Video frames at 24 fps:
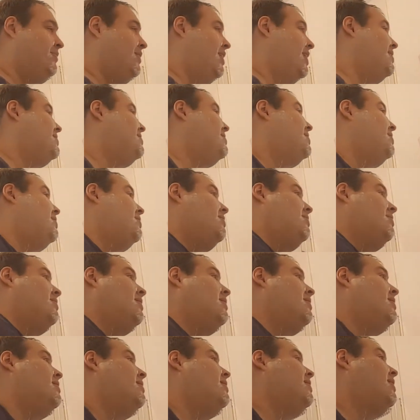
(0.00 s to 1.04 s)
I had to you
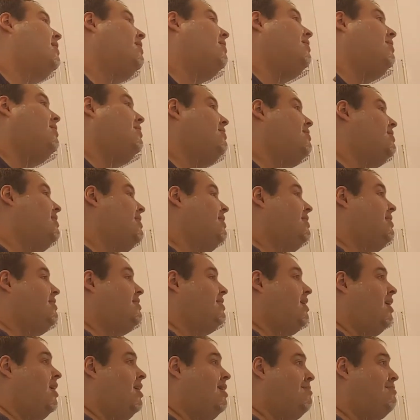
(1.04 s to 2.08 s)
know, use the
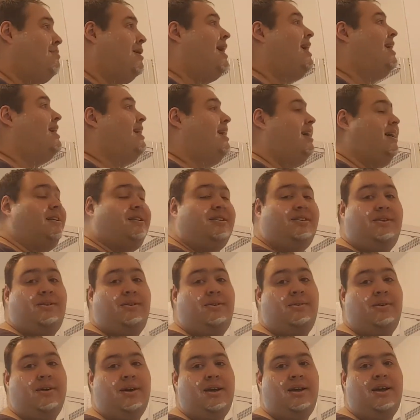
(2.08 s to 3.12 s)
entire packet
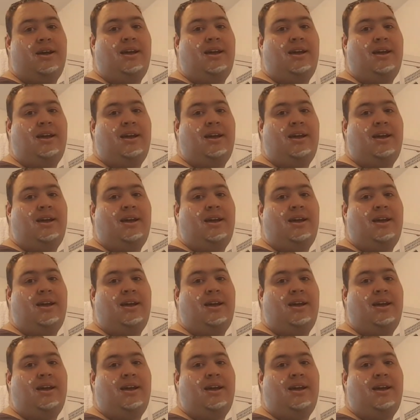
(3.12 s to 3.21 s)
to